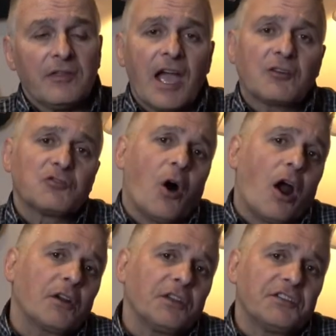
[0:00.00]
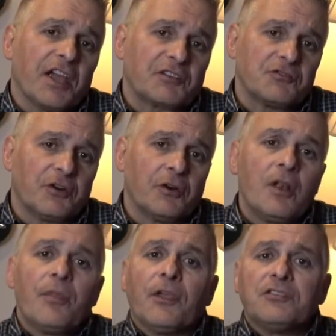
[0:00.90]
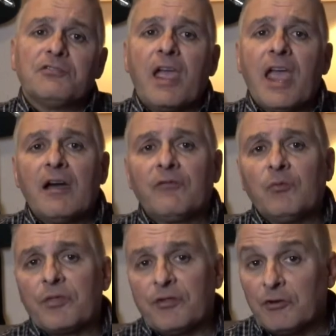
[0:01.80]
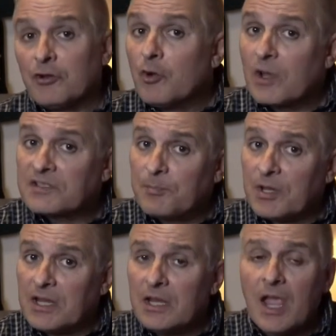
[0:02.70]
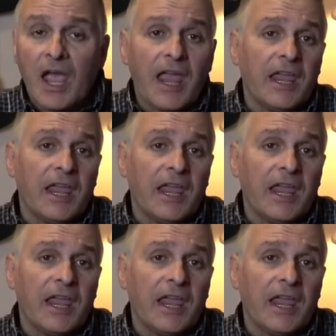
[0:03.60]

the actual architecture that you have with your USB